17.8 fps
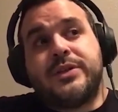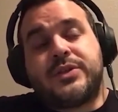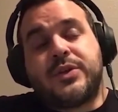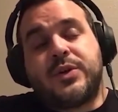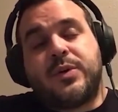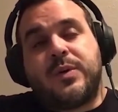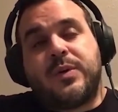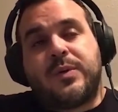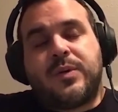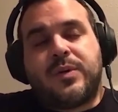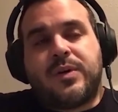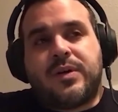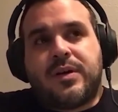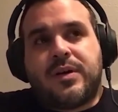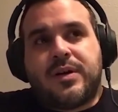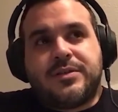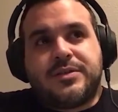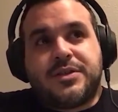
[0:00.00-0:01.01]
So
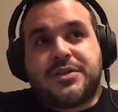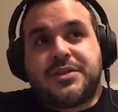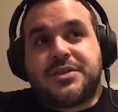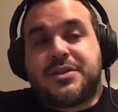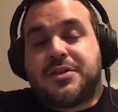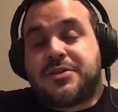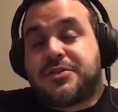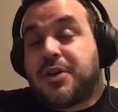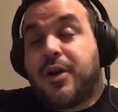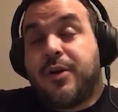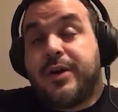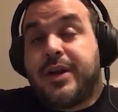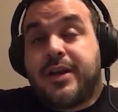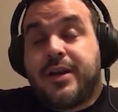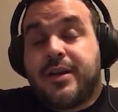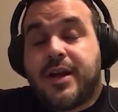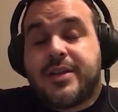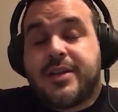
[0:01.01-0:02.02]
just
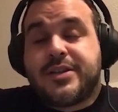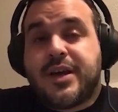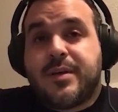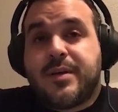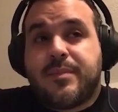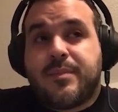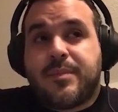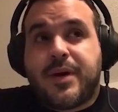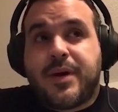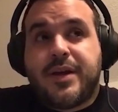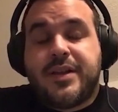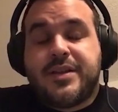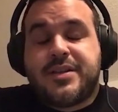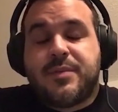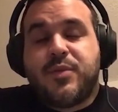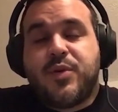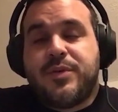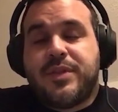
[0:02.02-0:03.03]
sorry, heads up. But
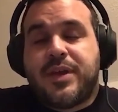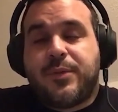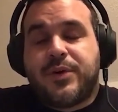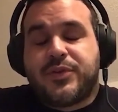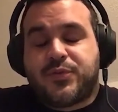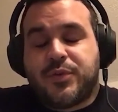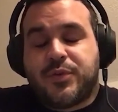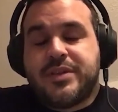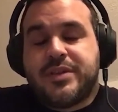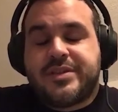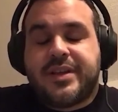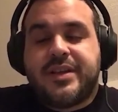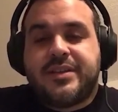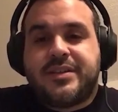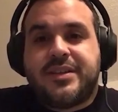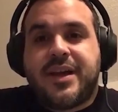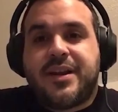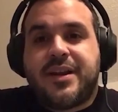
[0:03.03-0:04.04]
it's a movie that was released in
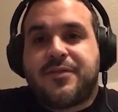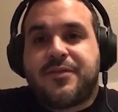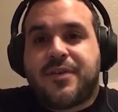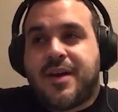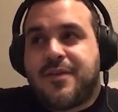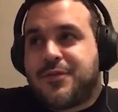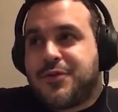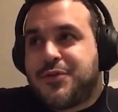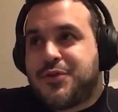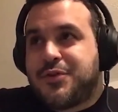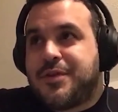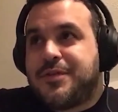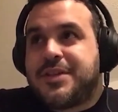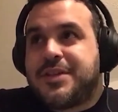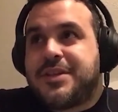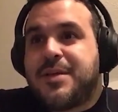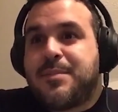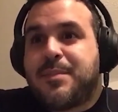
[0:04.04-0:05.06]
1995. You should have
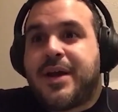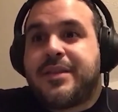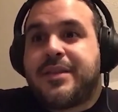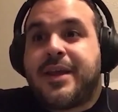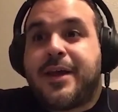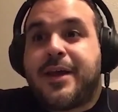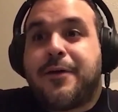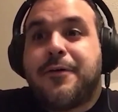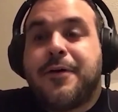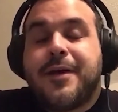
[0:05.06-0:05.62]
seen it by now.